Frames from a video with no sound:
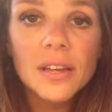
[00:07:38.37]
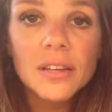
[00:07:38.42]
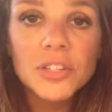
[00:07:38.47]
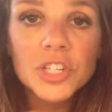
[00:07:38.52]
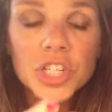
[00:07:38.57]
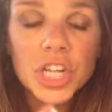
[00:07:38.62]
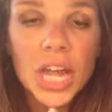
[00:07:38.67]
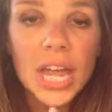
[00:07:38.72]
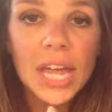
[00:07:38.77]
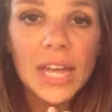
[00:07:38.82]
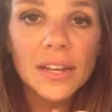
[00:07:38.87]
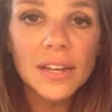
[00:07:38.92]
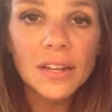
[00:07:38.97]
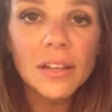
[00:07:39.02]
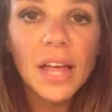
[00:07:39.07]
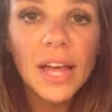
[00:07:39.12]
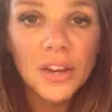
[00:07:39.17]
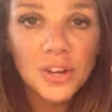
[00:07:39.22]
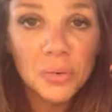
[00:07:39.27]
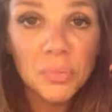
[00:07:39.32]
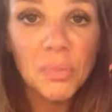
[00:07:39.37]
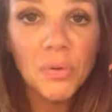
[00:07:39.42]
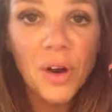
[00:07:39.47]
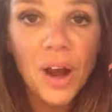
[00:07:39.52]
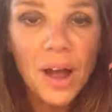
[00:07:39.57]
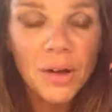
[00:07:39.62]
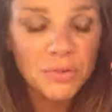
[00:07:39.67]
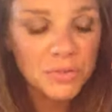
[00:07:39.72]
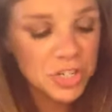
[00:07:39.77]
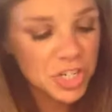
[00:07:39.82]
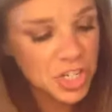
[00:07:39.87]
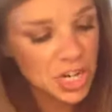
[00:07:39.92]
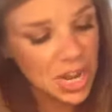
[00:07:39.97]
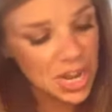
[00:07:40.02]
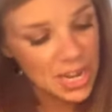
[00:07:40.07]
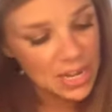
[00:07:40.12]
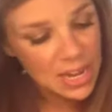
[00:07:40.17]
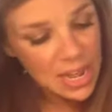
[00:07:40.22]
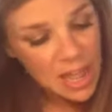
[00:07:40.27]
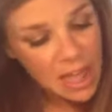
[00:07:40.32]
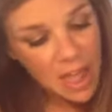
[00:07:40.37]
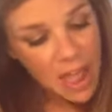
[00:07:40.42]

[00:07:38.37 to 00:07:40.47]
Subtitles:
shade, a lighter brown shade.